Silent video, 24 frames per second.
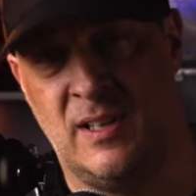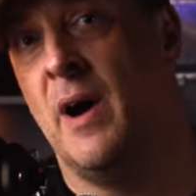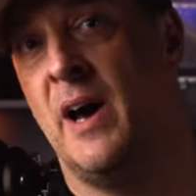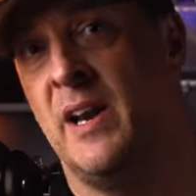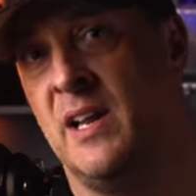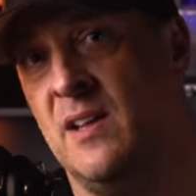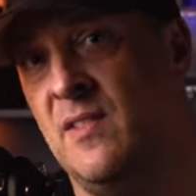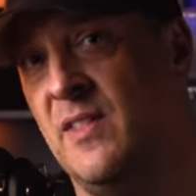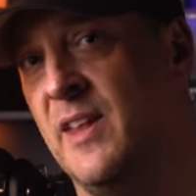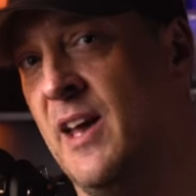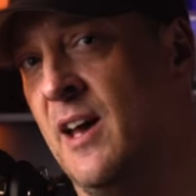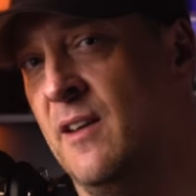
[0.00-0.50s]
But
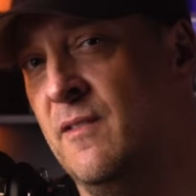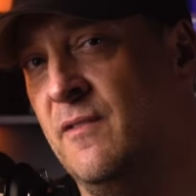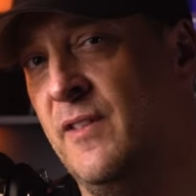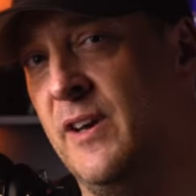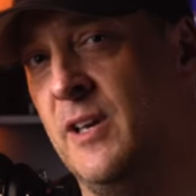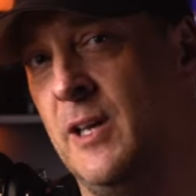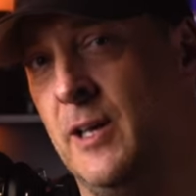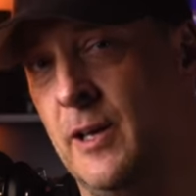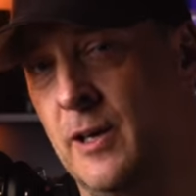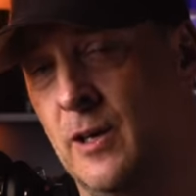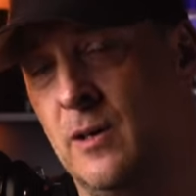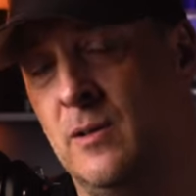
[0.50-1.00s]
in that
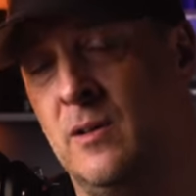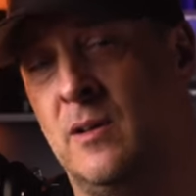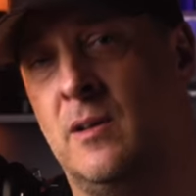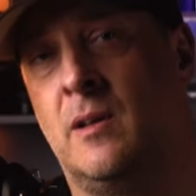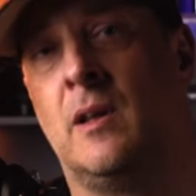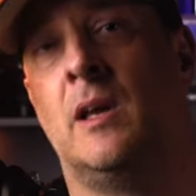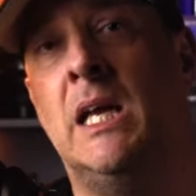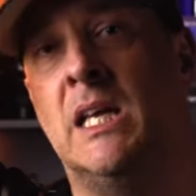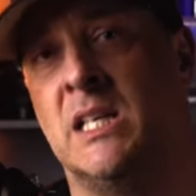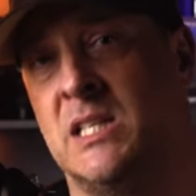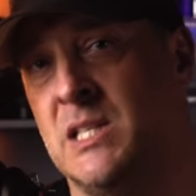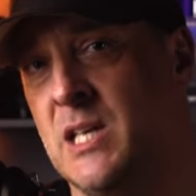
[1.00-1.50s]
video,
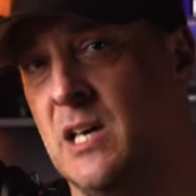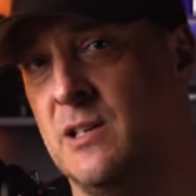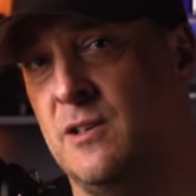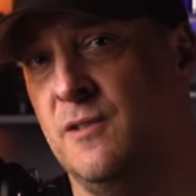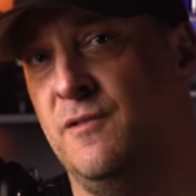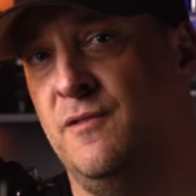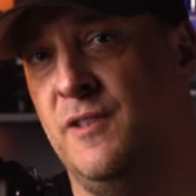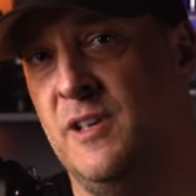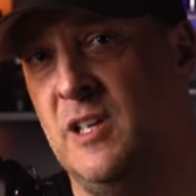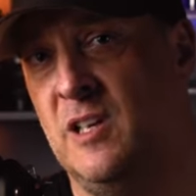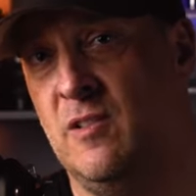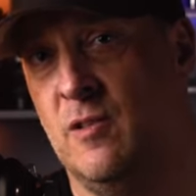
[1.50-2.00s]
he is not
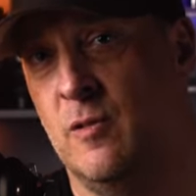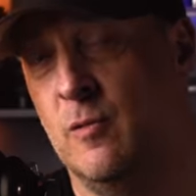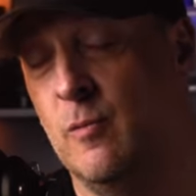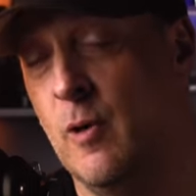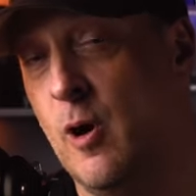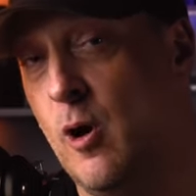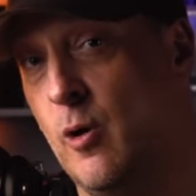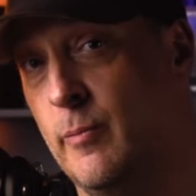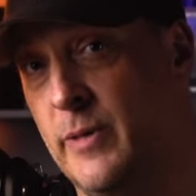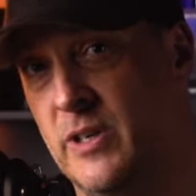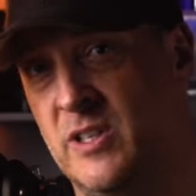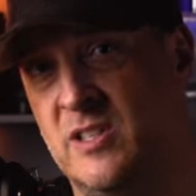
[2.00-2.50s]
defeating the
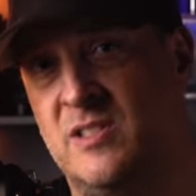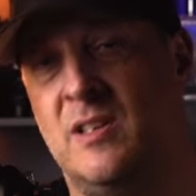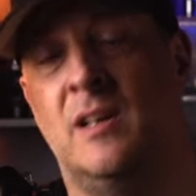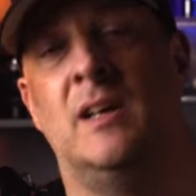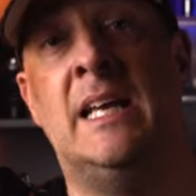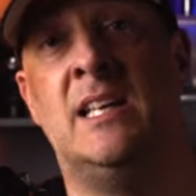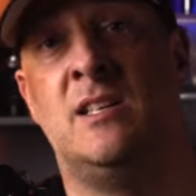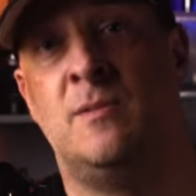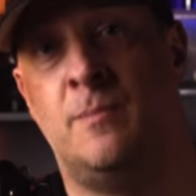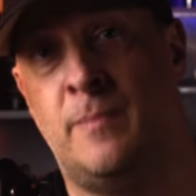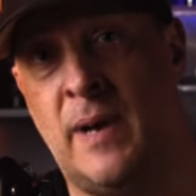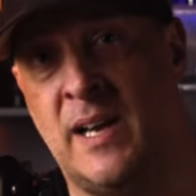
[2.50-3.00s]
Romans.
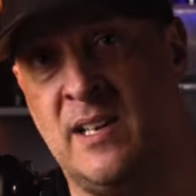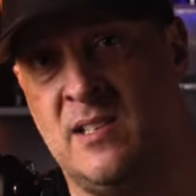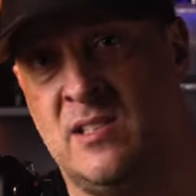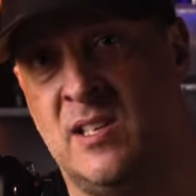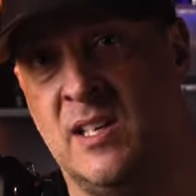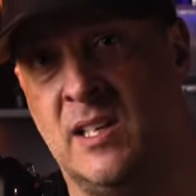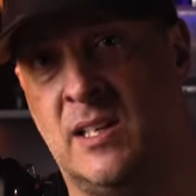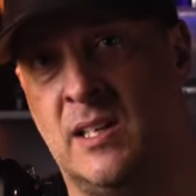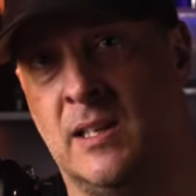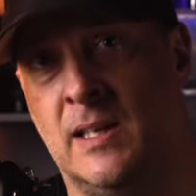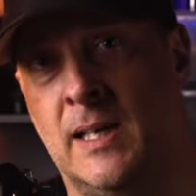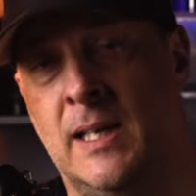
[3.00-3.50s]
He's
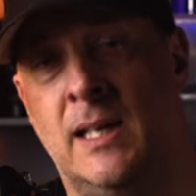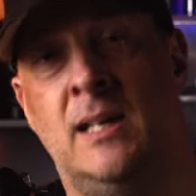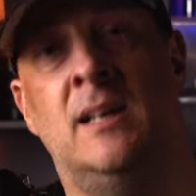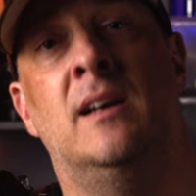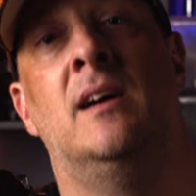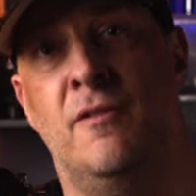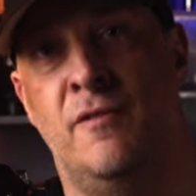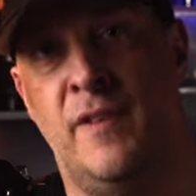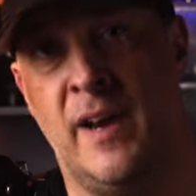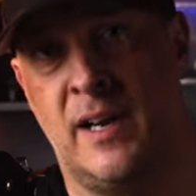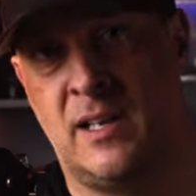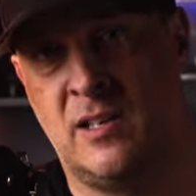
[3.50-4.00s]
basically
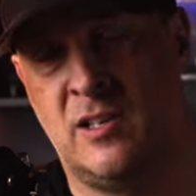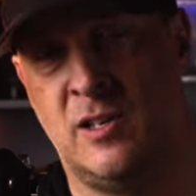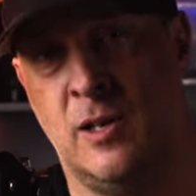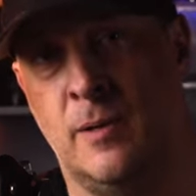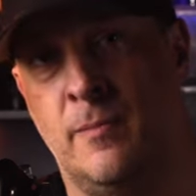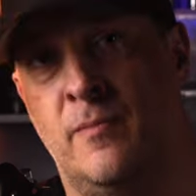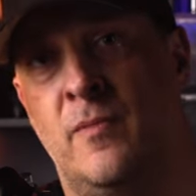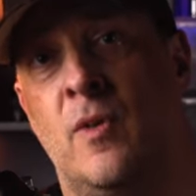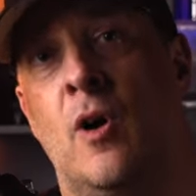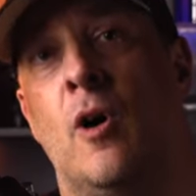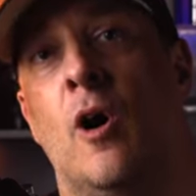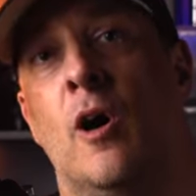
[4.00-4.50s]
the
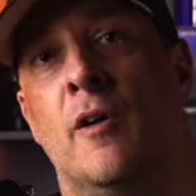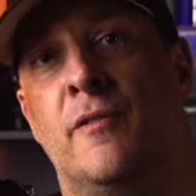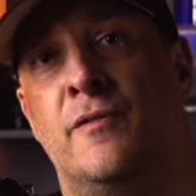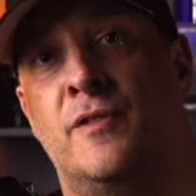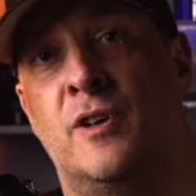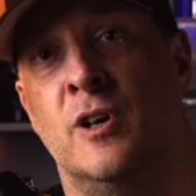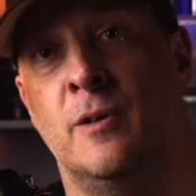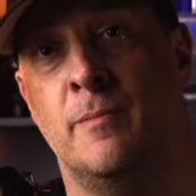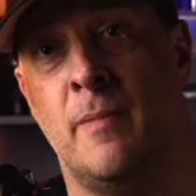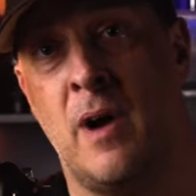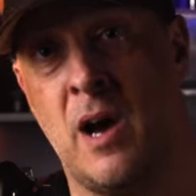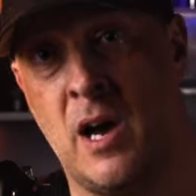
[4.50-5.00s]
victim of
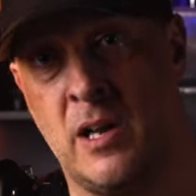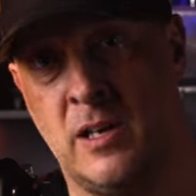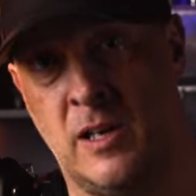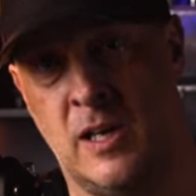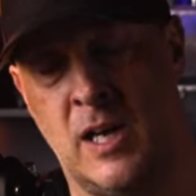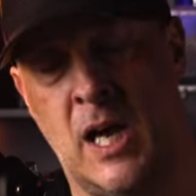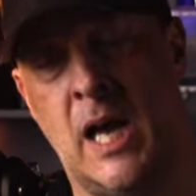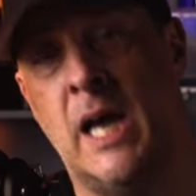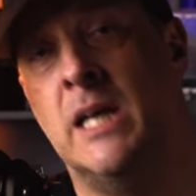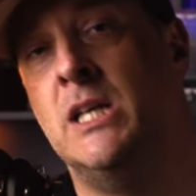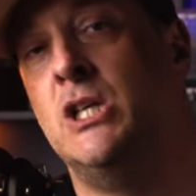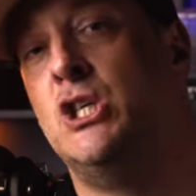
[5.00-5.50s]

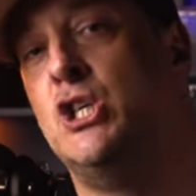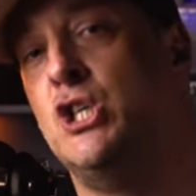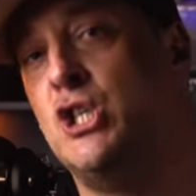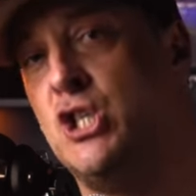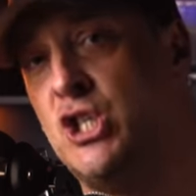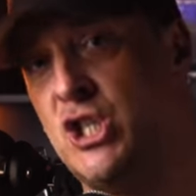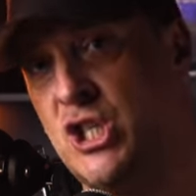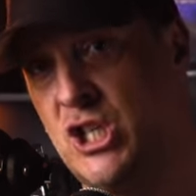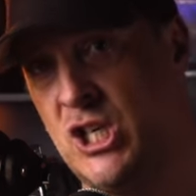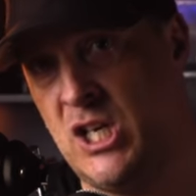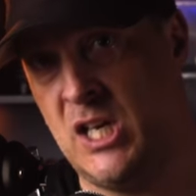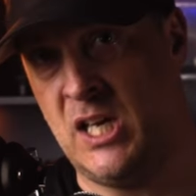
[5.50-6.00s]
Germania, and
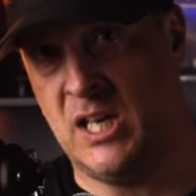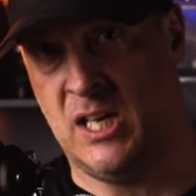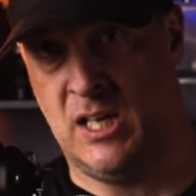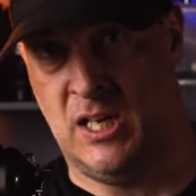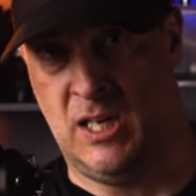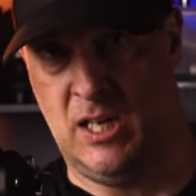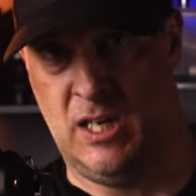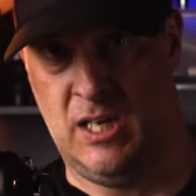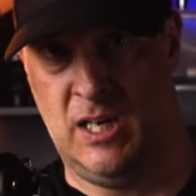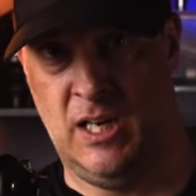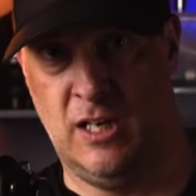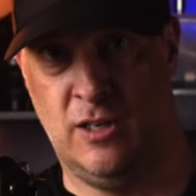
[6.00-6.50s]

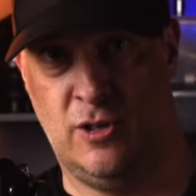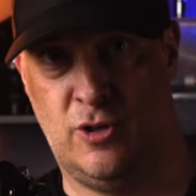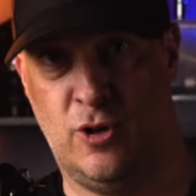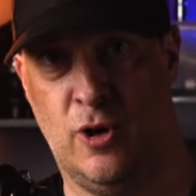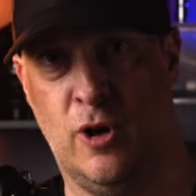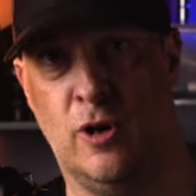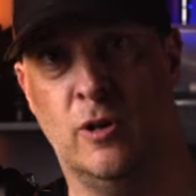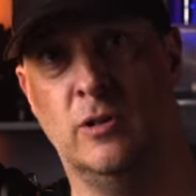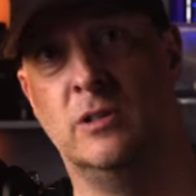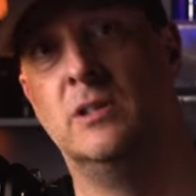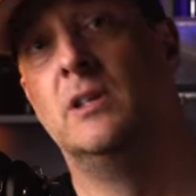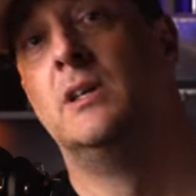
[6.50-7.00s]
she in
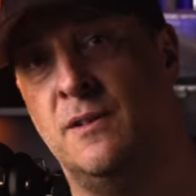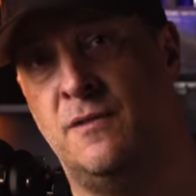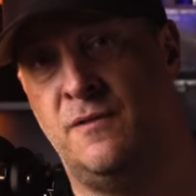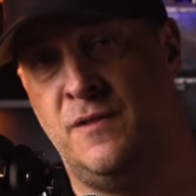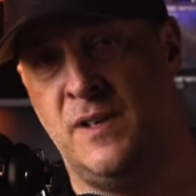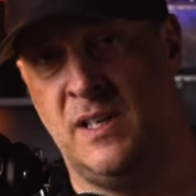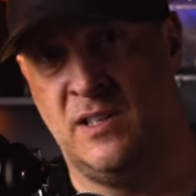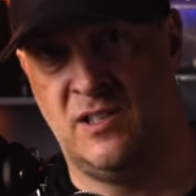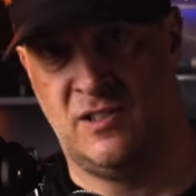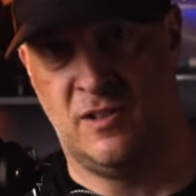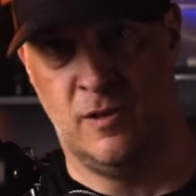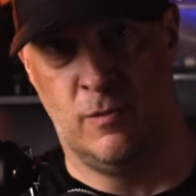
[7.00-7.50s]
turn
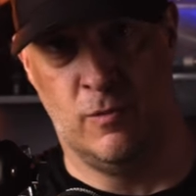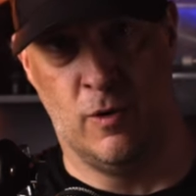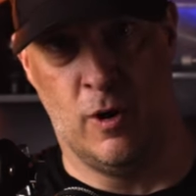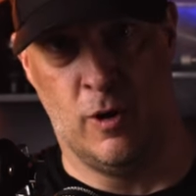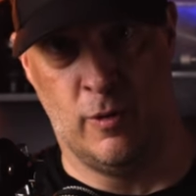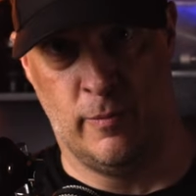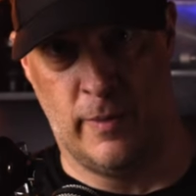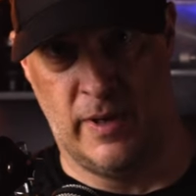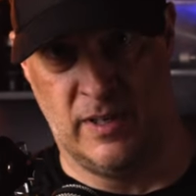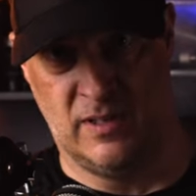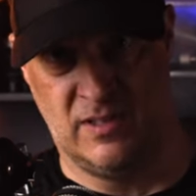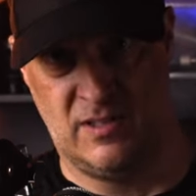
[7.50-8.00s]
defeats the
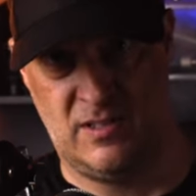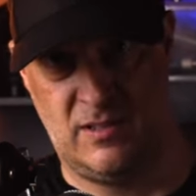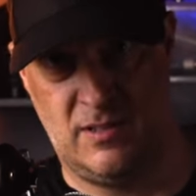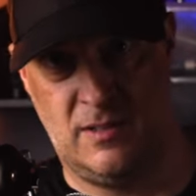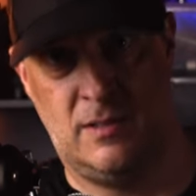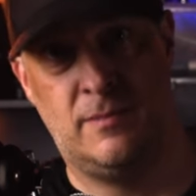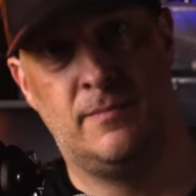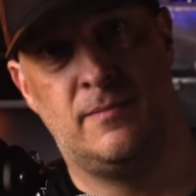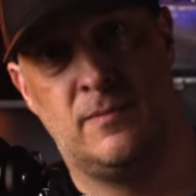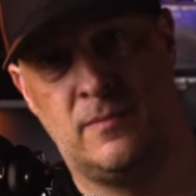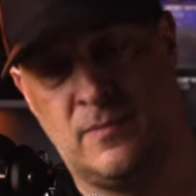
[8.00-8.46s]
Romans.